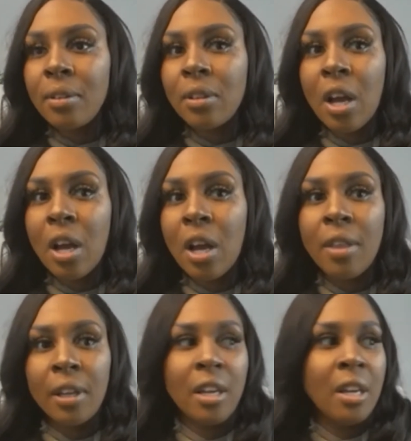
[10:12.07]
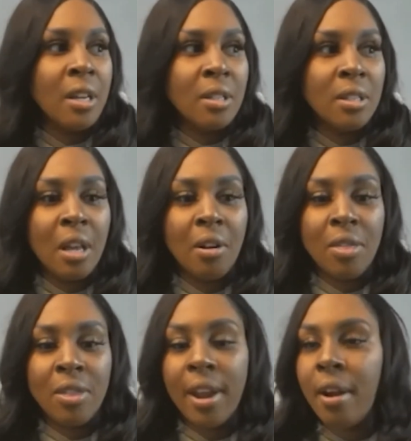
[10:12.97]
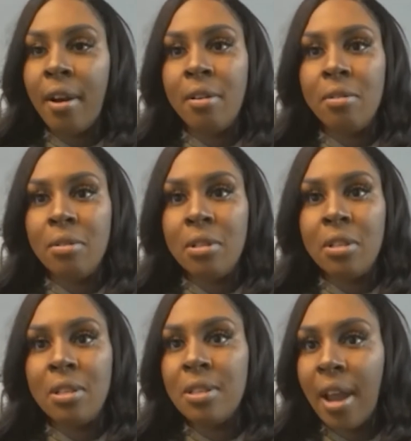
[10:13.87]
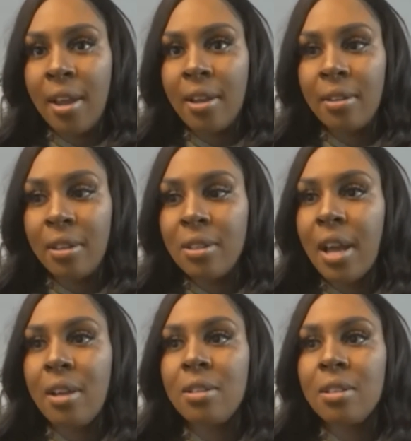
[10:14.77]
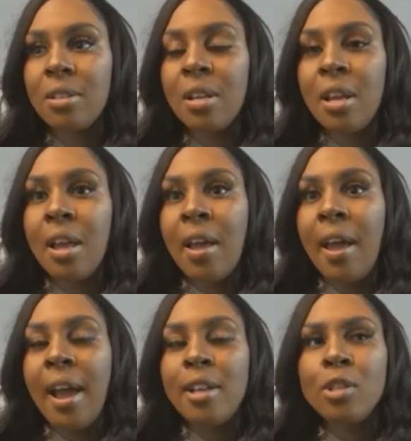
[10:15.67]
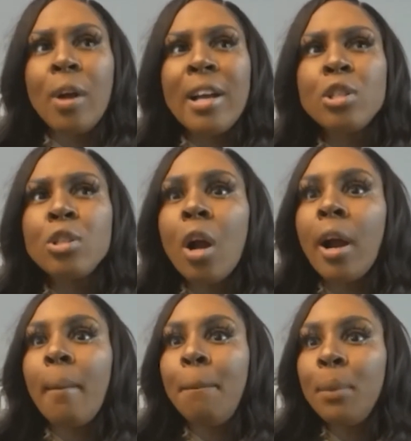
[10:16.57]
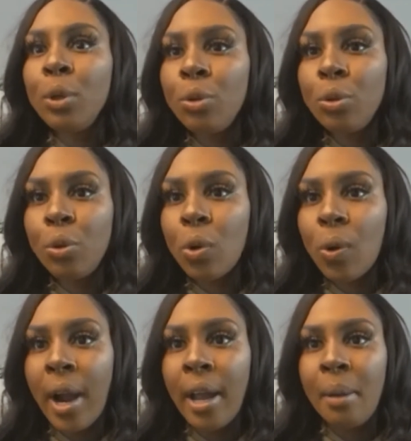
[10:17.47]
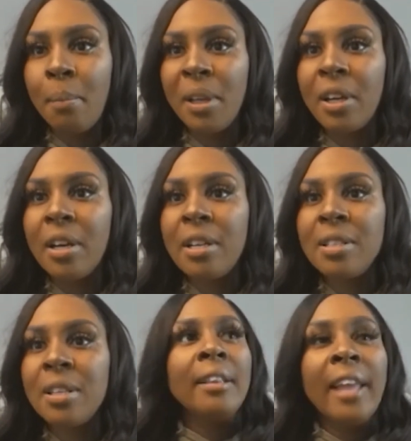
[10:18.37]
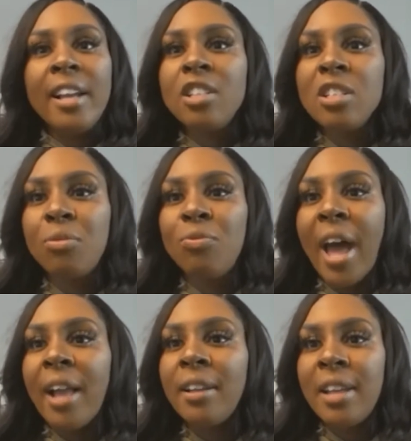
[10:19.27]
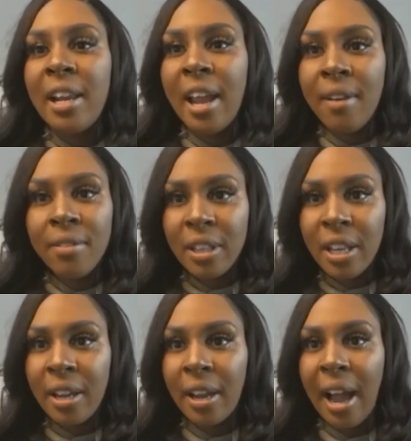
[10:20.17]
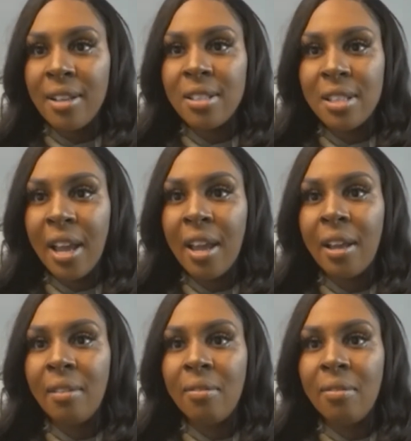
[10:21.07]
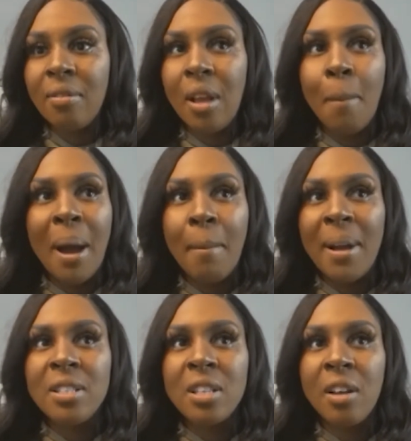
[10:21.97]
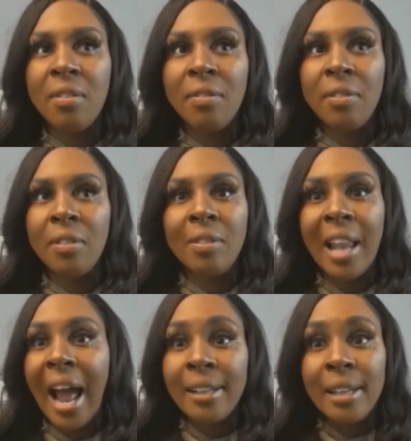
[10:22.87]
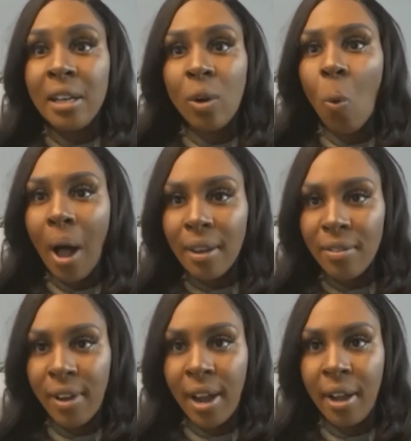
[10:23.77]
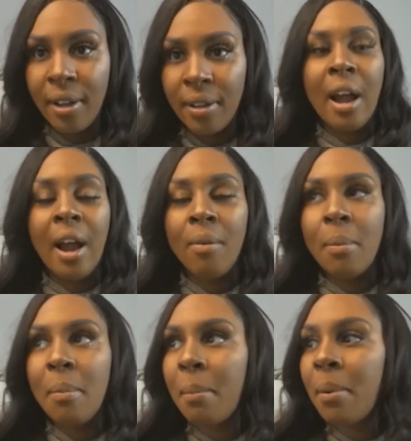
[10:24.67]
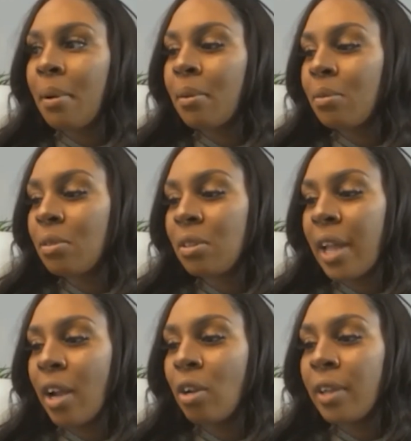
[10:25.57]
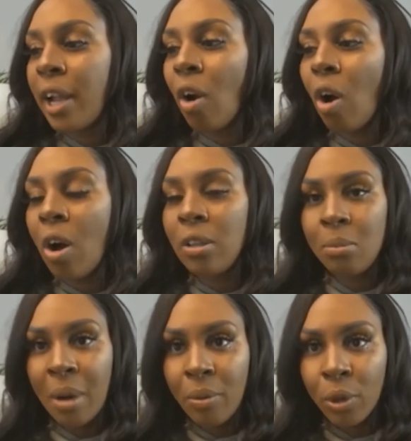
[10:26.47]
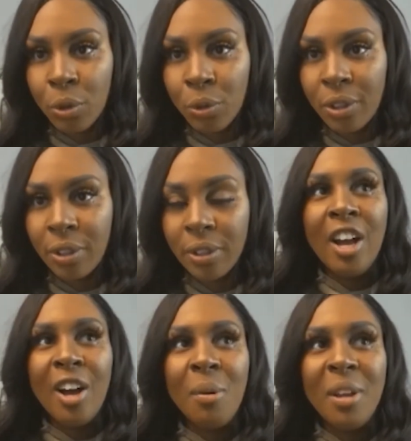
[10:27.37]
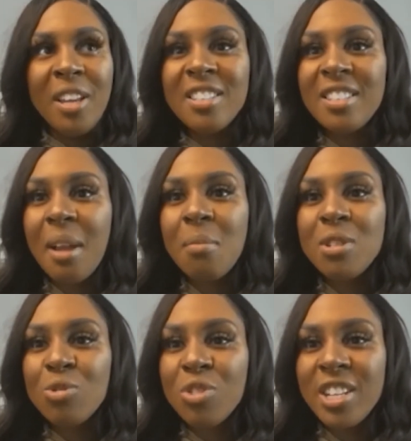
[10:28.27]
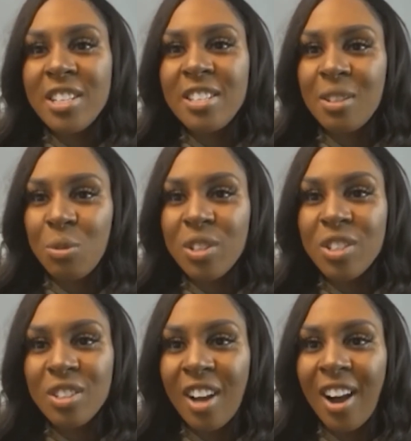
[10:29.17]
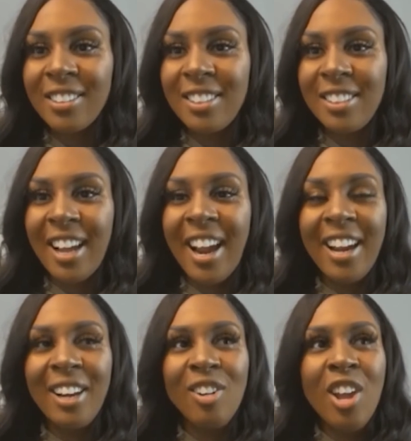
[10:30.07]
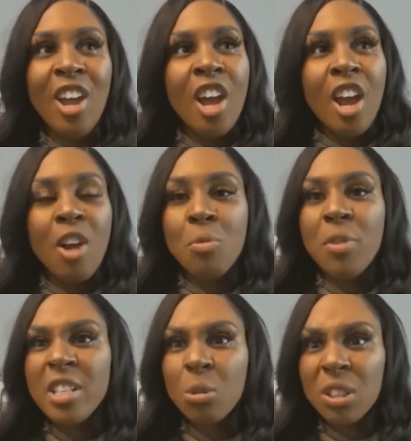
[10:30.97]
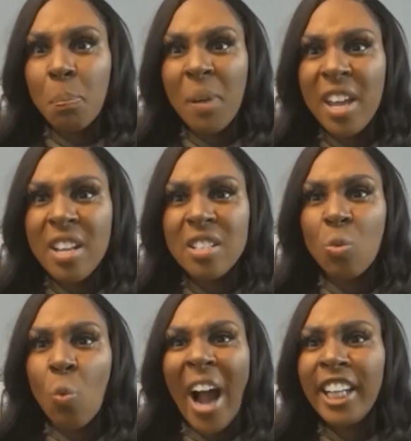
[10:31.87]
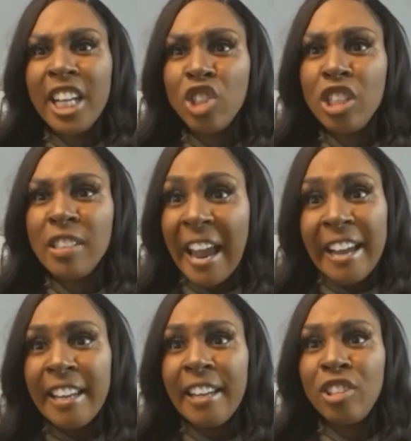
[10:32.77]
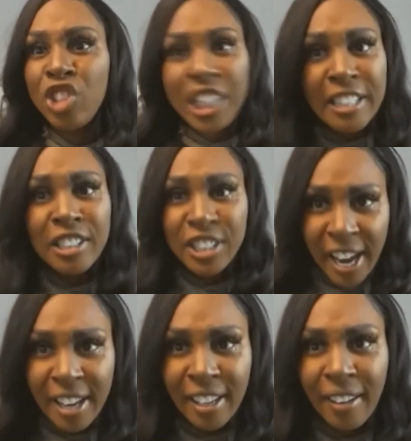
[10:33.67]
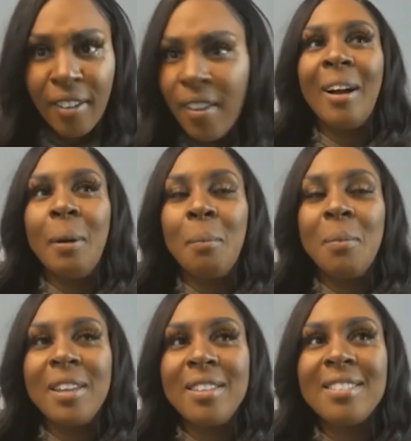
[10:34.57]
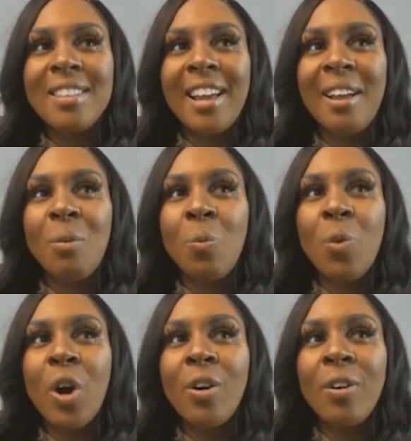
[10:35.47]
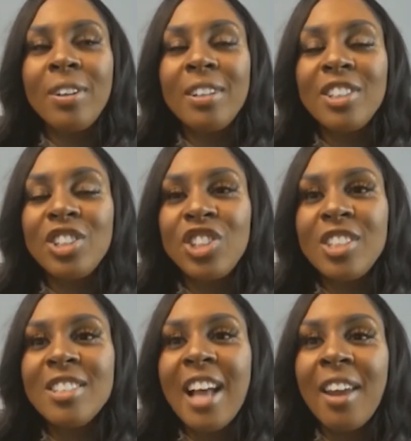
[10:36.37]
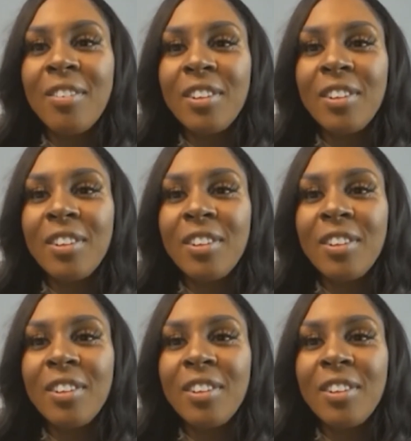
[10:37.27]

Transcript: the other kids that are there to take the test. So I start boohoo crying because they just validated everything I said about myself, that I didn't qualify. I remember they called my recruiter. His name is Reese, and we still talk today. And Reese was pissed. Why can't she take it? She can take it. He said, well, she's out